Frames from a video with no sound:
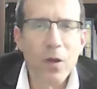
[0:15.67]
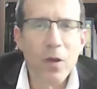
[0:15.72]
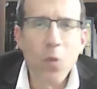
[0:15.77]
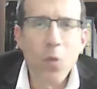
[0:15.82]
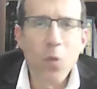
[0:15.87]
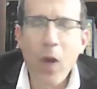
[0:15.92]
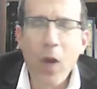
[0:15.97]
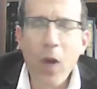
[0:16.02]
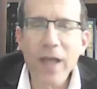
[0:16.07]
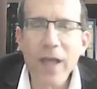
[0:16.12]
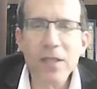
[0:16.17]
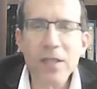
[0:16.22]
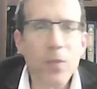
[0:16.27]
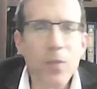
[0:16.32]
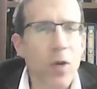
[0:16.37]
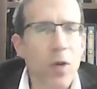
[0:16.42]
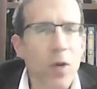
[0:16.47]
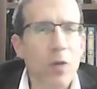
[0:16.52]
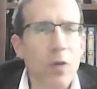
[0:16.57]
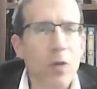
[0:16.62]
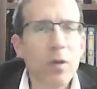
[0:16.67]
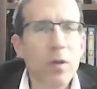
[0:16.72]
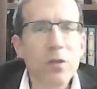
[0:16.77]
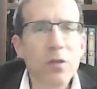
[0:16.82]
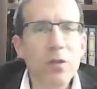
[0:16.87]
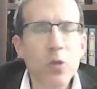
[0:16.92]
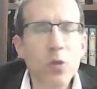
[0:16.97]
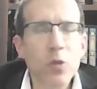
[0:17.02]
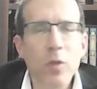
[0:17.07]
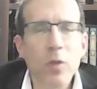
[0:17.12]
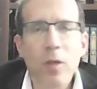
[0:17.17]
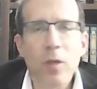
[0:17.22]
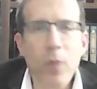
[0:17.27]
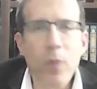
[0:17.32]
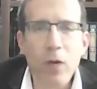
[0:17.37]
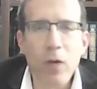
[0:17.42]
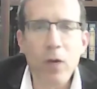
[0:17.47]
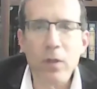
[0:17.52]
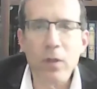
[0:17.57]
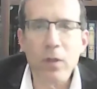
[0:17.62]
Why is the para duma a
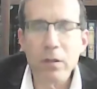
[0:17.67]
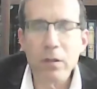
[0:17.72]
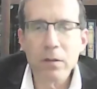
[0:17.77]
para?